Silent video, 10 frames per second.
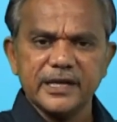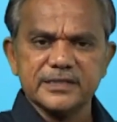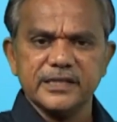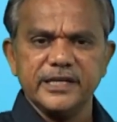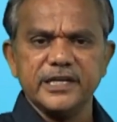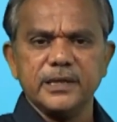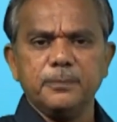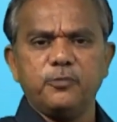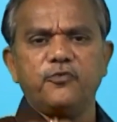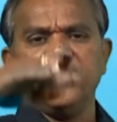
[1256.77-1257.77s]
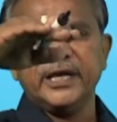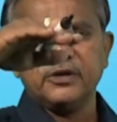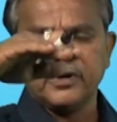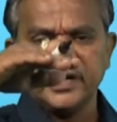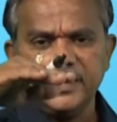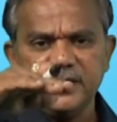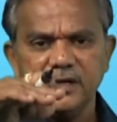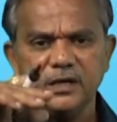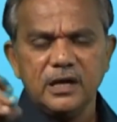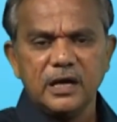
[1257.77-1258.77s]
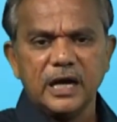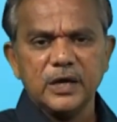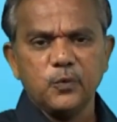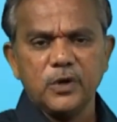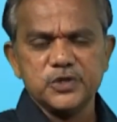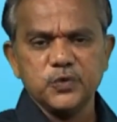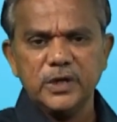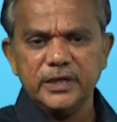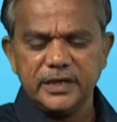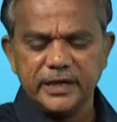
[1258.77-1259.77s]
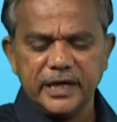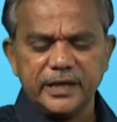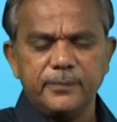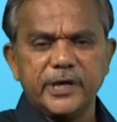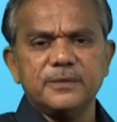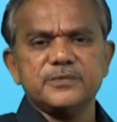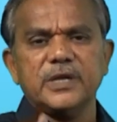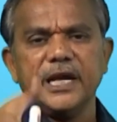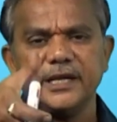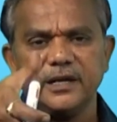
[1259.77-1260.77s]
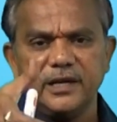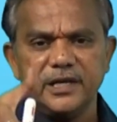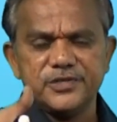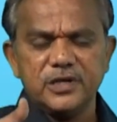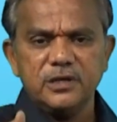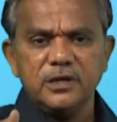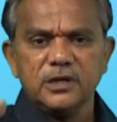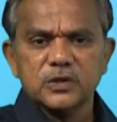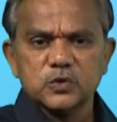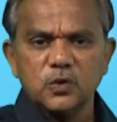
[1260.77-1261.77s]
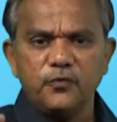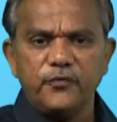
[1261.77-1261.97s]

Land gets heated up very quickly and virtually the air becomes lighter in nature.